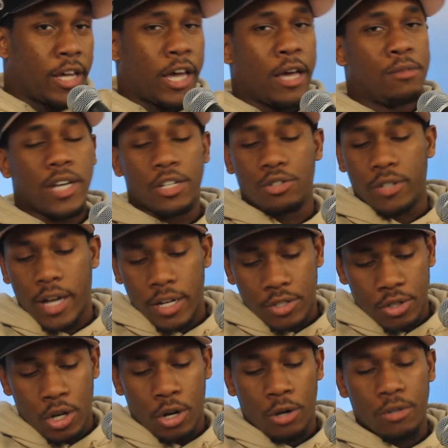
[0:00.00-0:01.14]
games, as you guys
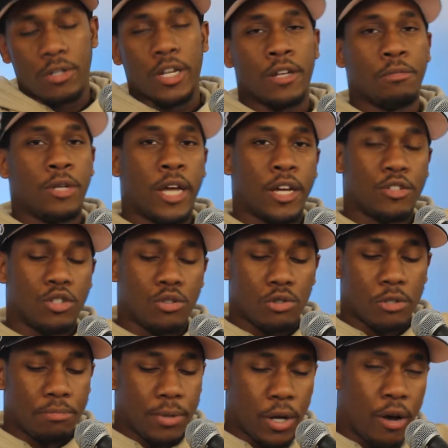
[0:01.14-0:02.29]
know, the NBA introduced
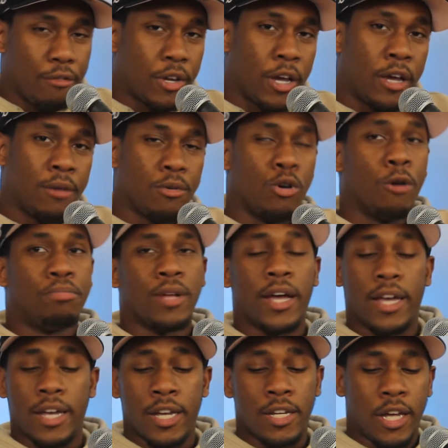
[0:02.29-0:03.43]
the playoff game or
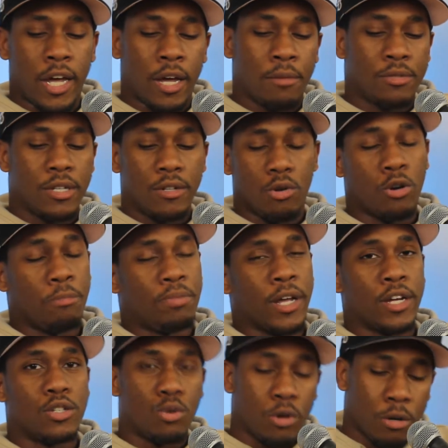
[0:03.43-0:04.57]
play-in games or the
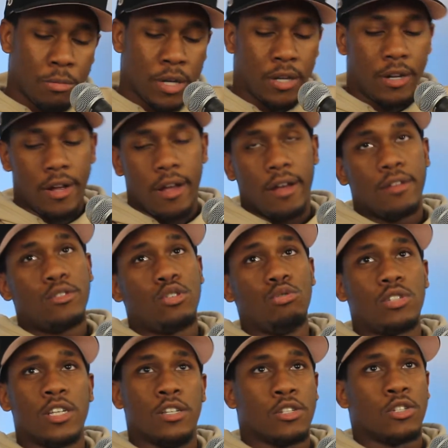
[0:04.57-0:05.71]
play-in tournament 2
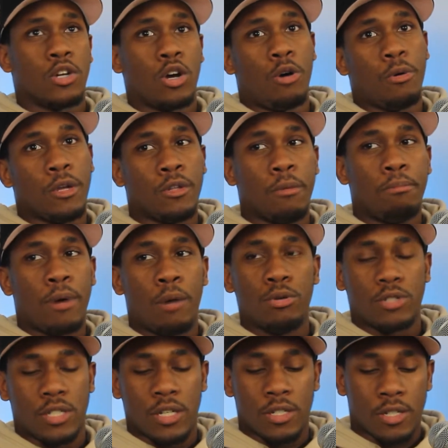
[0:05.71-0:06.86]
seasons ago in the bubble
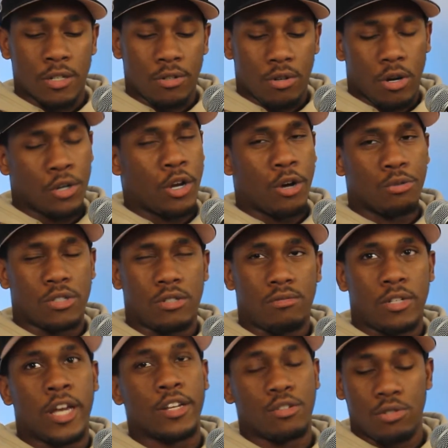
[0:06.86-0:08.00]
season. 2
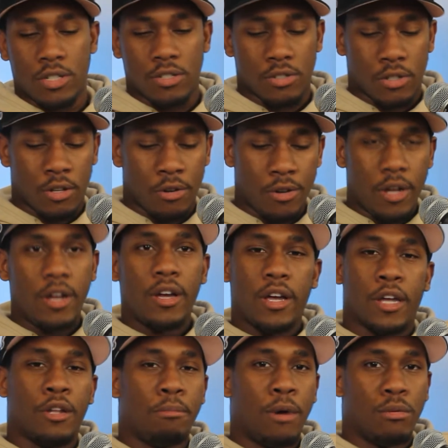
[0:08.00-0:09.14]
seasons ago.
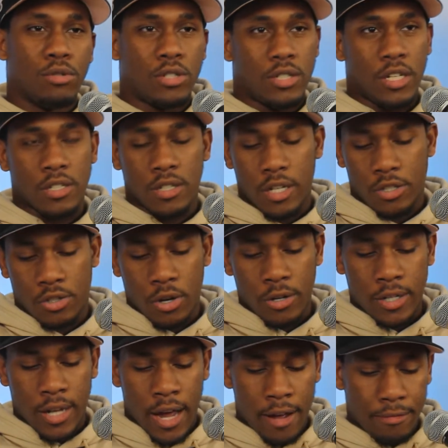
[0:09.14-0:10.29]
In the bubble season, they
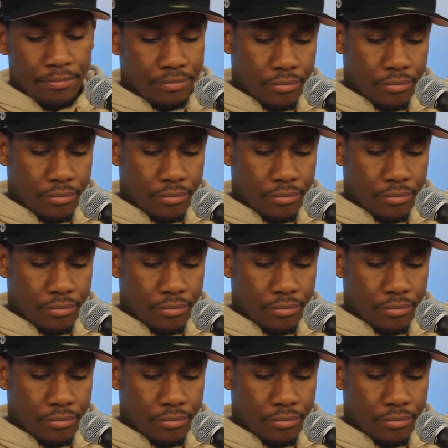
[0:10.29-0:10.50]
started that.